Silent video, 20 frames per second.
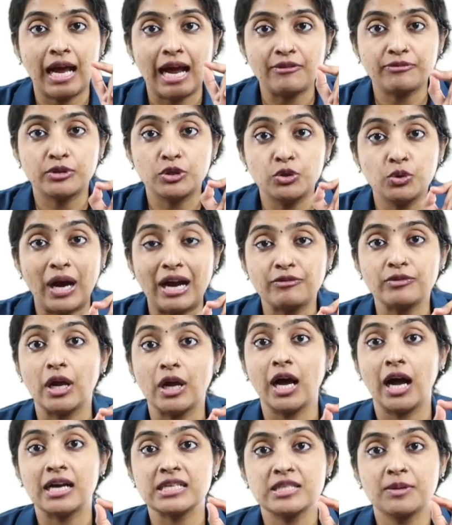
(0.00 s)
have
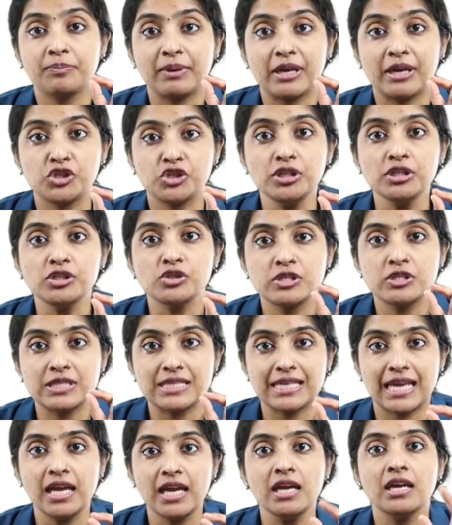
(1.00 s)
to ask the patient to
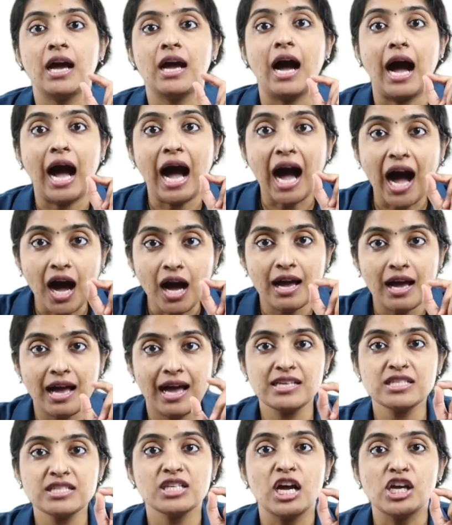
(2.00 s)
say ah
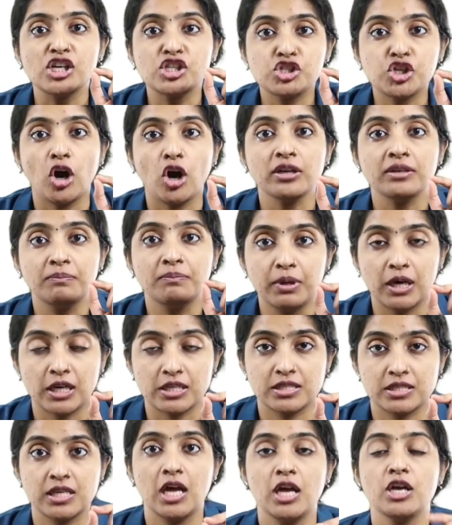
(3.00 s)
as short
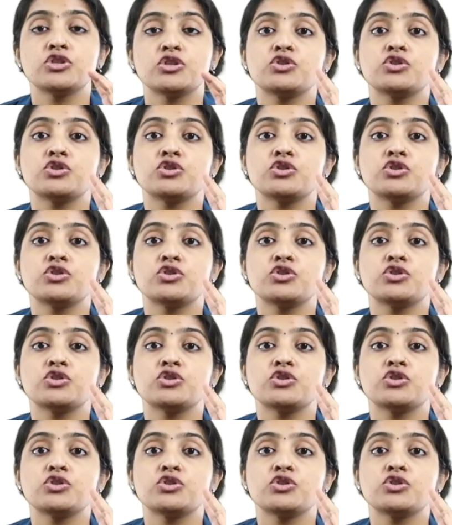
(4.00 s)
burst.